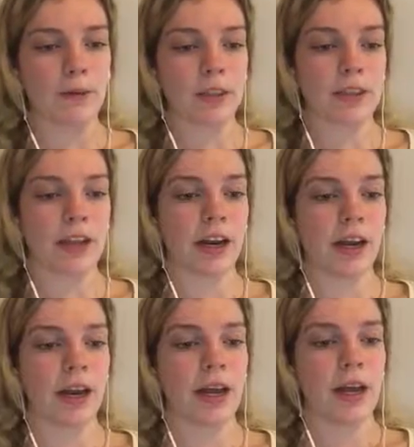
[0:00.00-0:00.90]
she
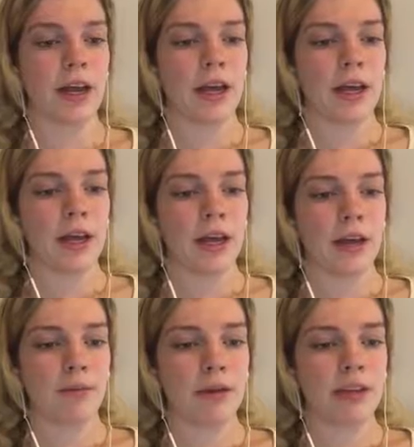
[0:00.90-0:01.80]
stated,
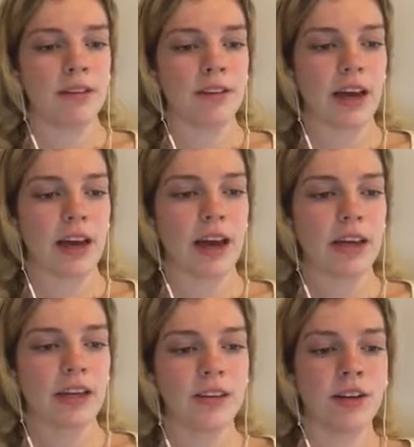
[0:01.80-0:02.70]
it means that I
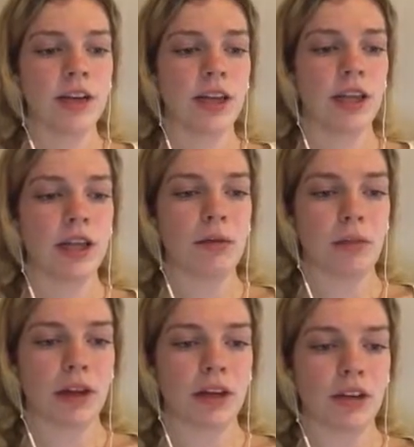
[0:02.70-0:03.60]
can do anything a
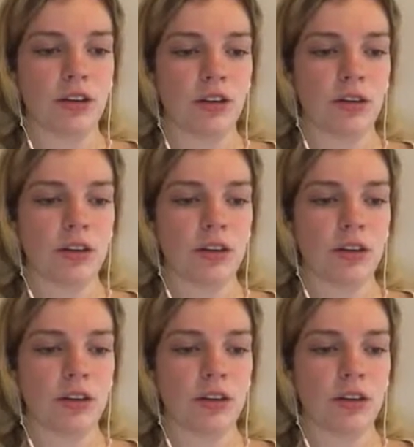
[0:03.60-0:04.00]
man can do.